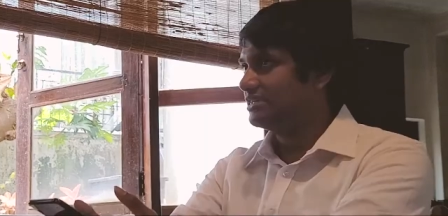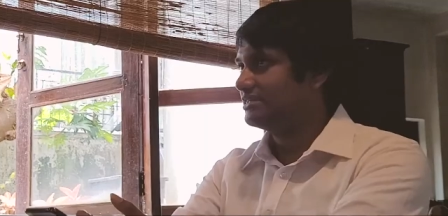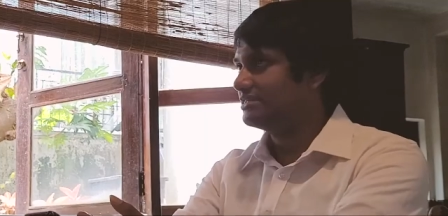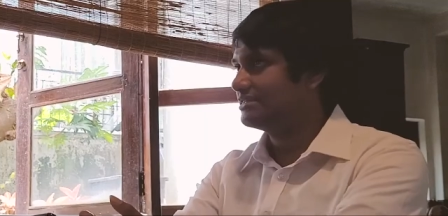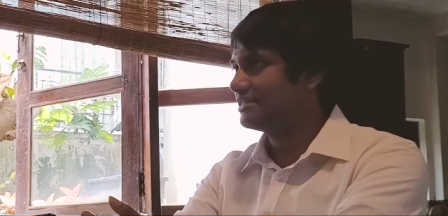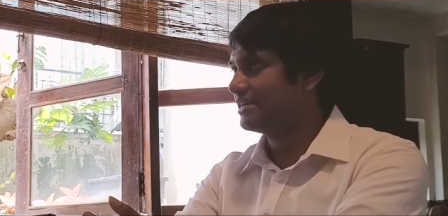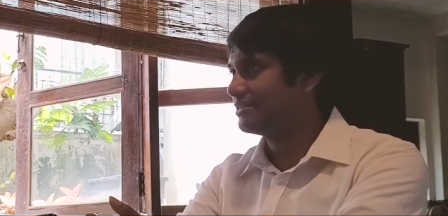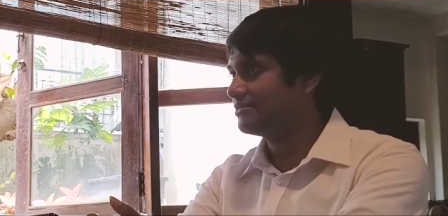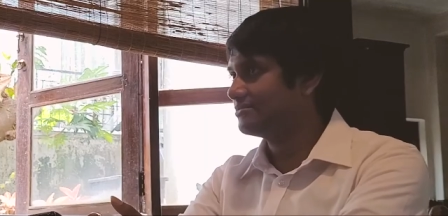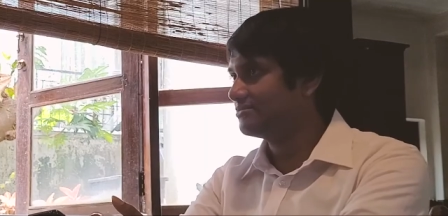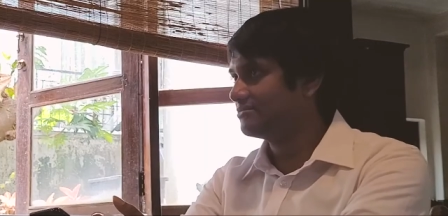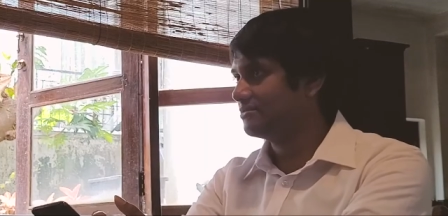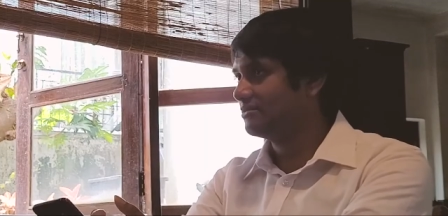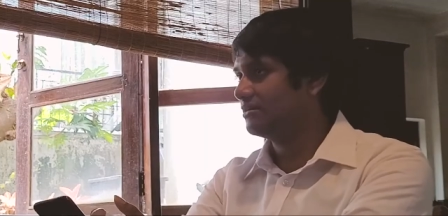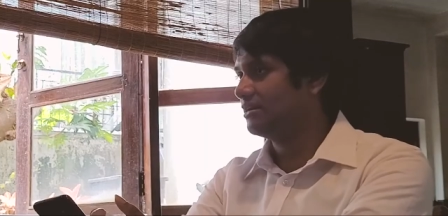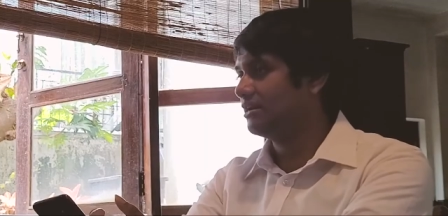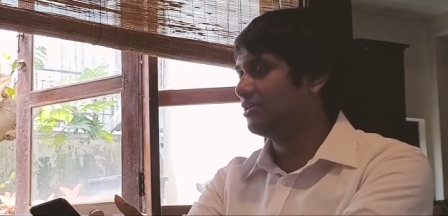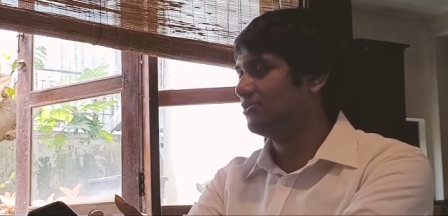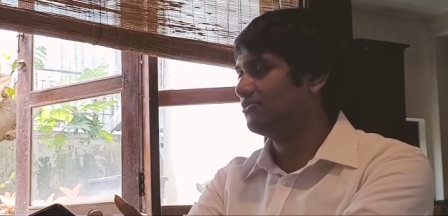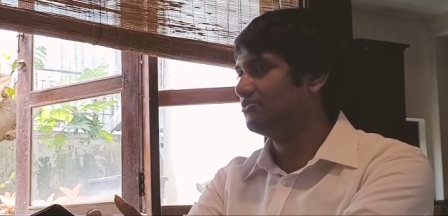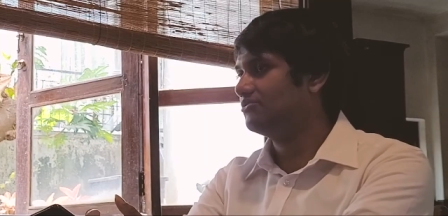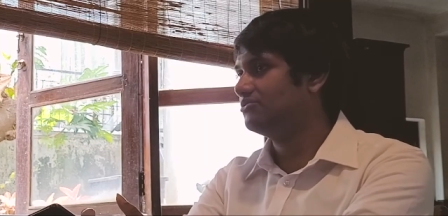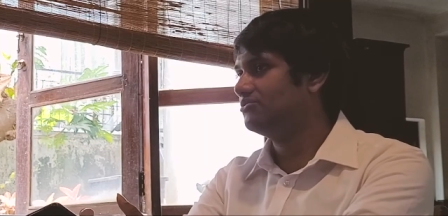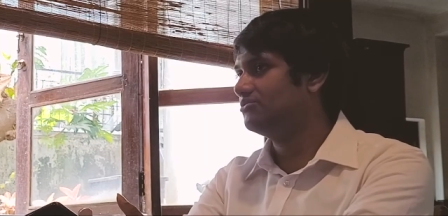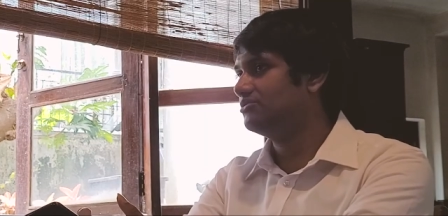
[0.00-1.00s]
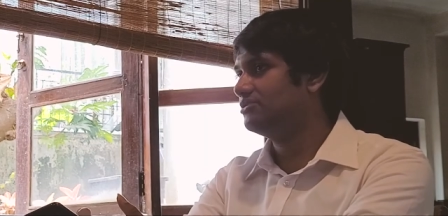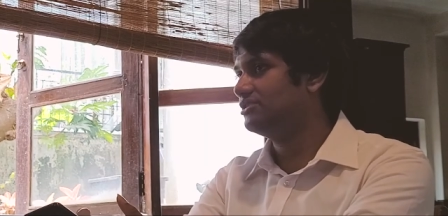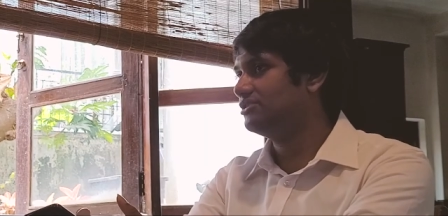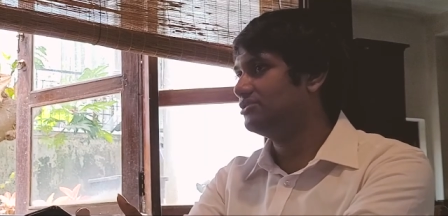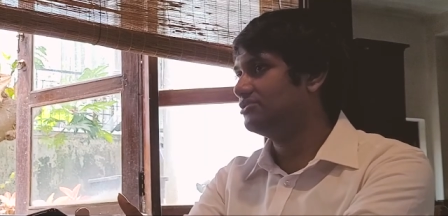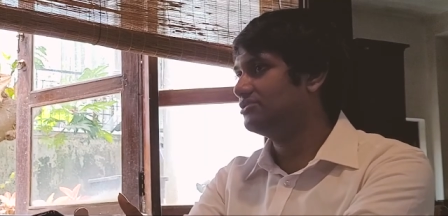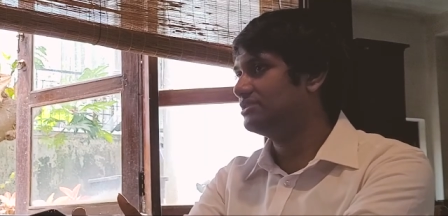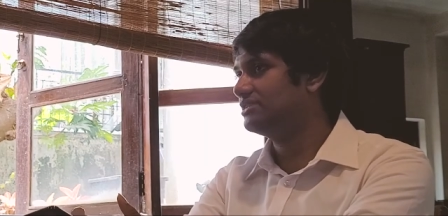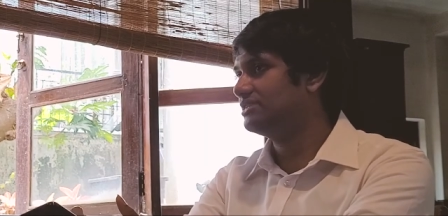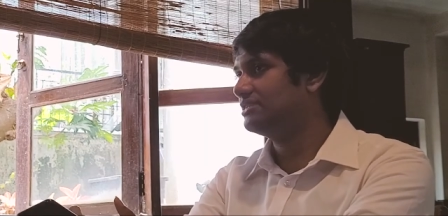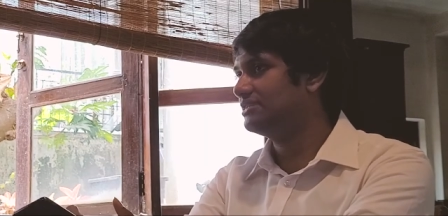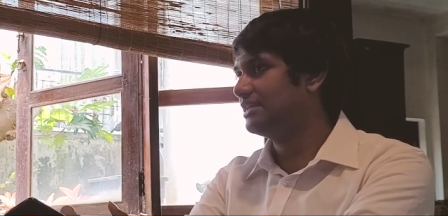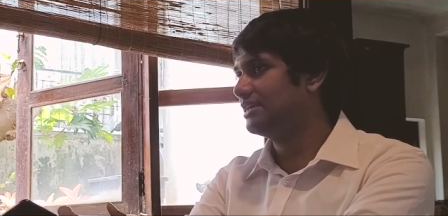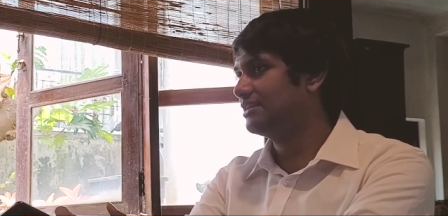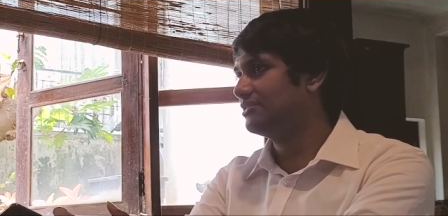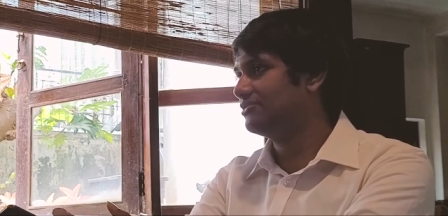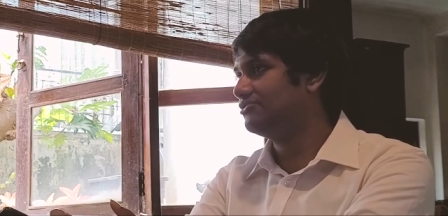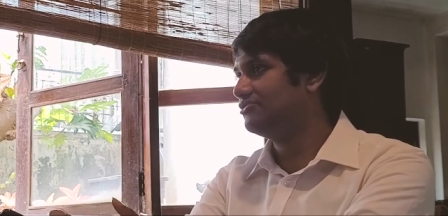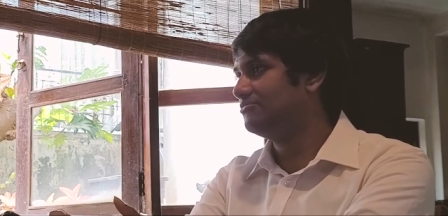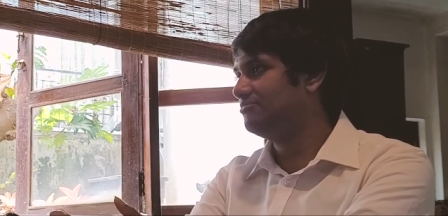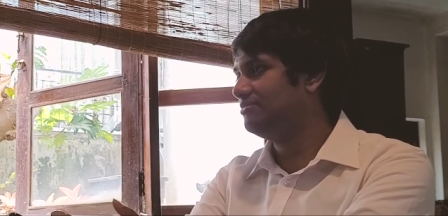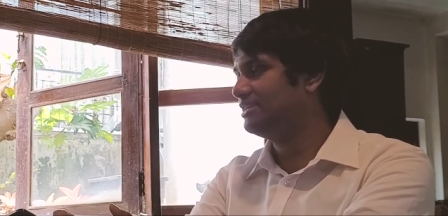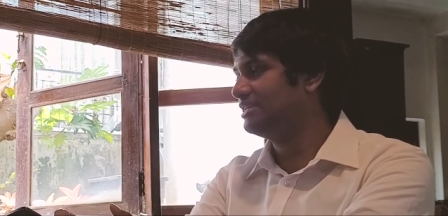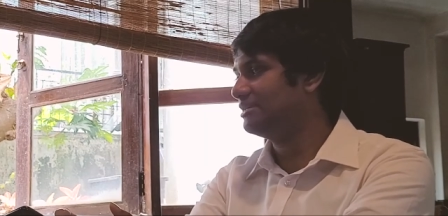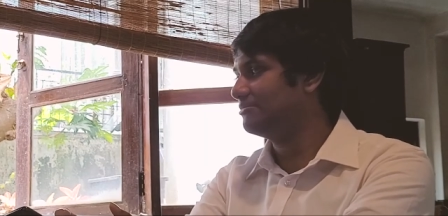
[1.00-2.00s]
that, how do you think that could
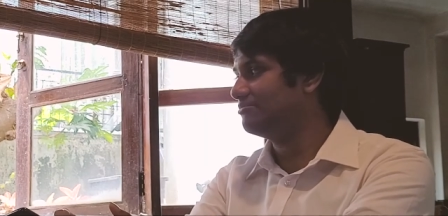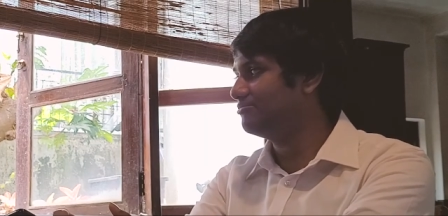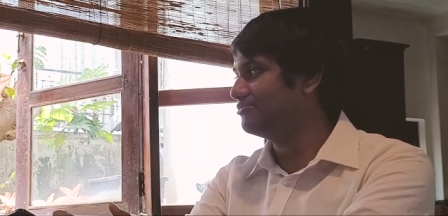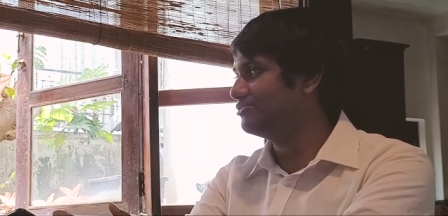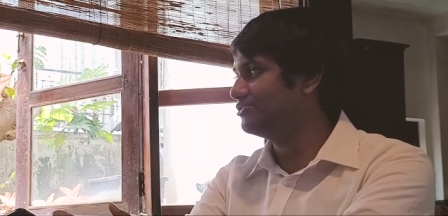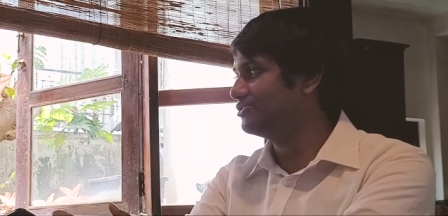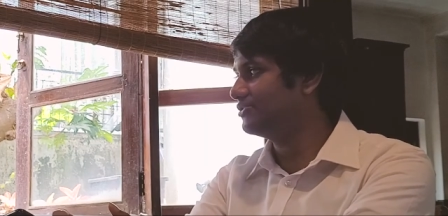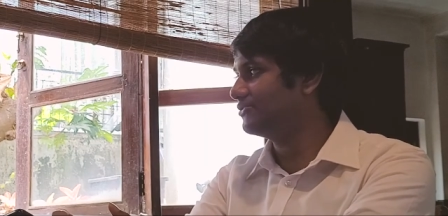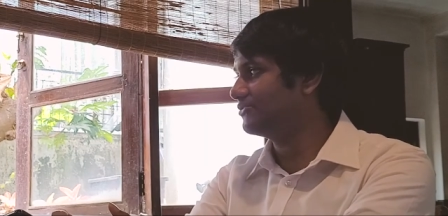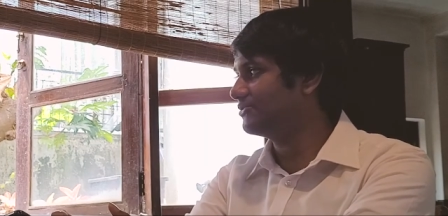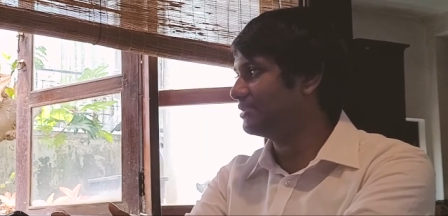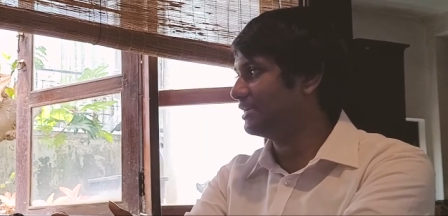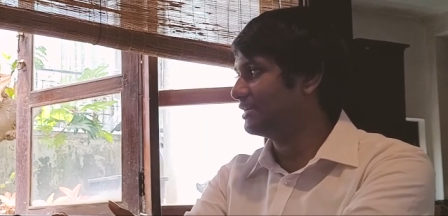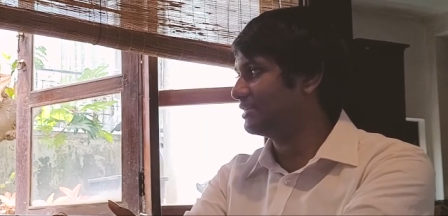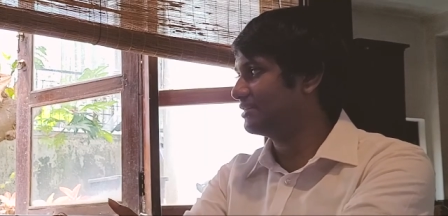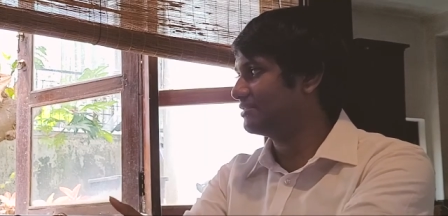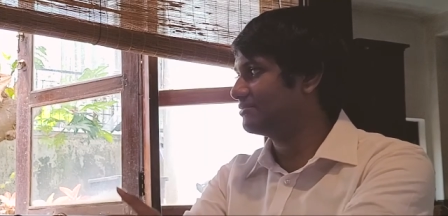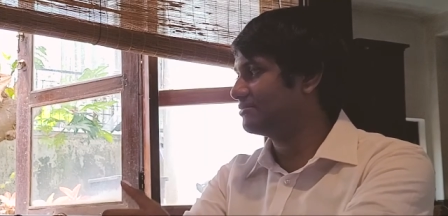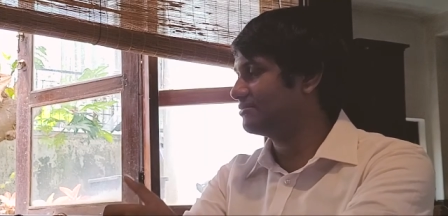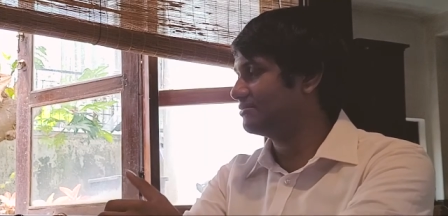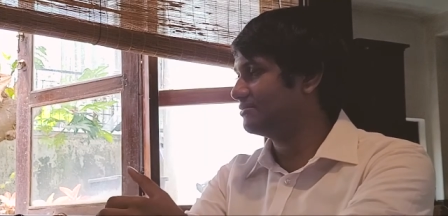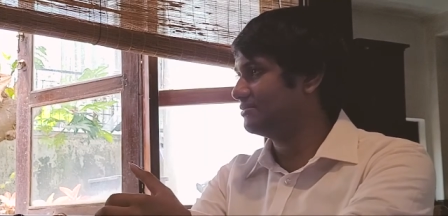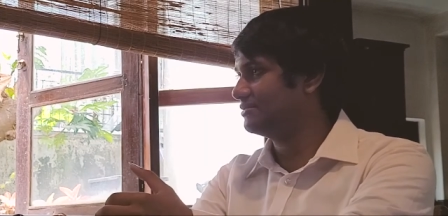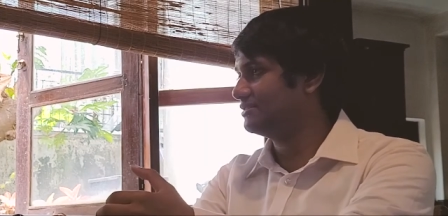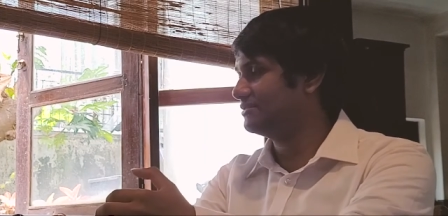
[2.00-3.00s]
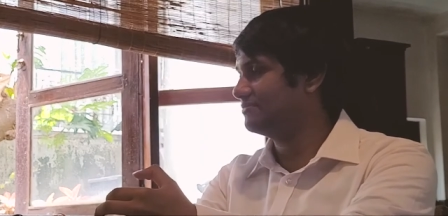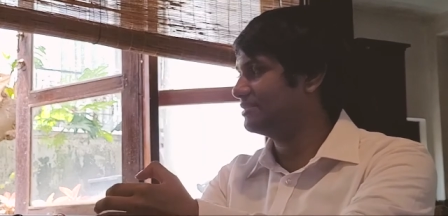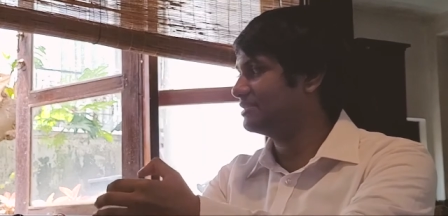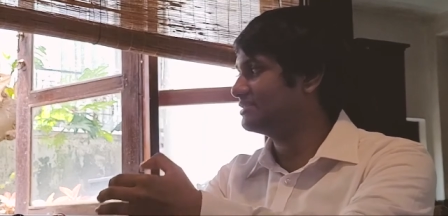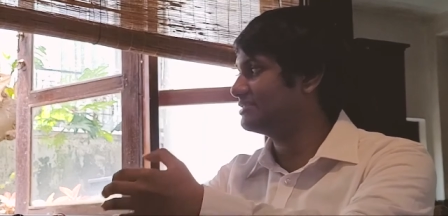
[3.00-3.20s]
be improved, like especially